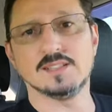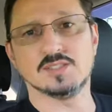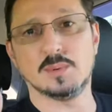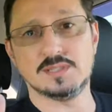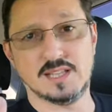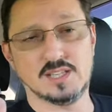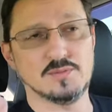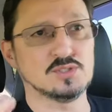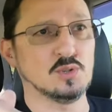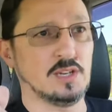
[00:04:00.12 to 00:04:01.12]
As always, thank
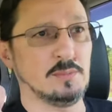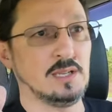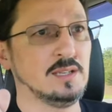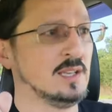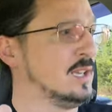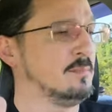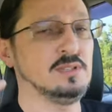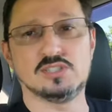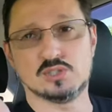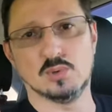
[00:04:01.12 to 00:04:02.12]
you for joining me.
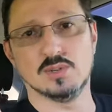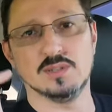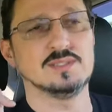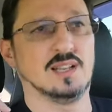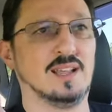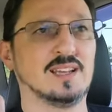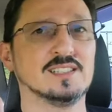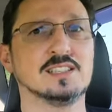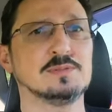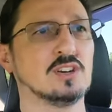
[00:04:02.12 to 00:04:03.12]
Be sure to like
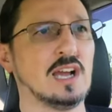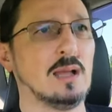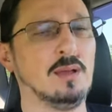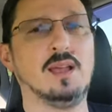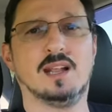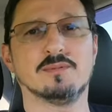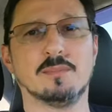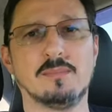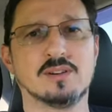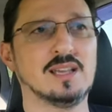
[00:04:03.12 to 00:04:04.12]
and subscribe. And
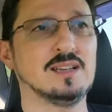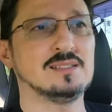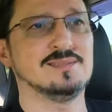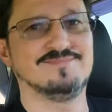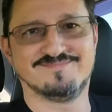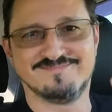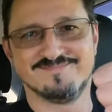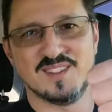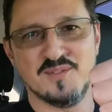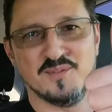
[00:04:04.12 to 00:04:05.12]
remember, kids,
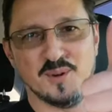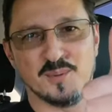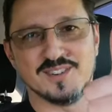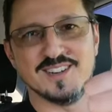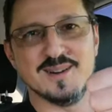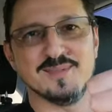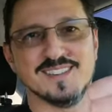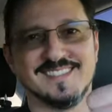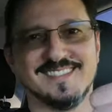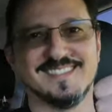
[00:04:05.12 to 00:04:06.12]
forward and up.